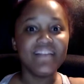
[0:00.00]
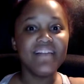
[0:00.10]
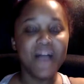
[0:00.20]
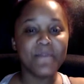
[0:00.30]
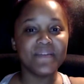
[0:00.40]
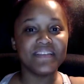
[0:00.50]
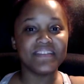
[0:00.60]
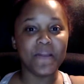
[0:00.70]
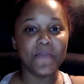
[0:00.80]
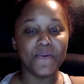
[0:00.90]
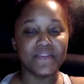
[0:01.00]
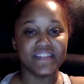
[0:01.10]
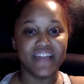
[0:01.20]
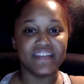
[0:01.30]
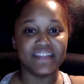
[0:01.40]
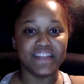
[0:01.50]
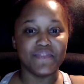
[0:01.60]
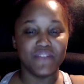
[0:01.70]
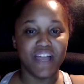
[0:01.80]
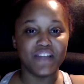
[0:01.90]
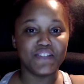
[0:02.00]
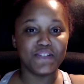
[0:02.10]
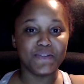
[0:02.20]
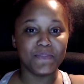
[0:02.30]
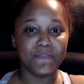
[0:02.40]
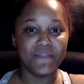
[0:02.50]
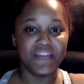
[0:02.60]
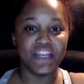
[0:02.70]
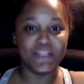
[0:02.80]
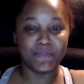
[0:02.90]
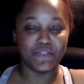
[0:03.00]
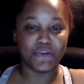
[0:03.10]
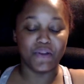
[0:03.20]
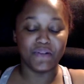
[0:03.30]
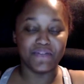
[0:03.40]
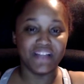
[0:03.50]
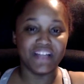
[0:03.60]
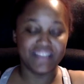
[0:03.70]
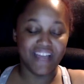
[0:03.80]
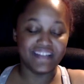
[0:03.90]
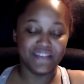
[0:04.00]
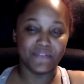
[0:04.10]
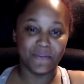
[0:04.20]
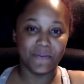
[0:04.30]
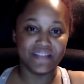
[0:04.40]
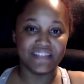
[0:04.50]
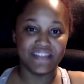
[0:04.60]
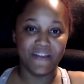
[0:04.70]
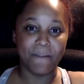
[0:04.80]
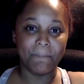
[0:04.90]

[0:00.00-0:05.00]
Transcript: gonna say I'm most excited to see Flash and his portrayal of Flash. I definitely want to see that.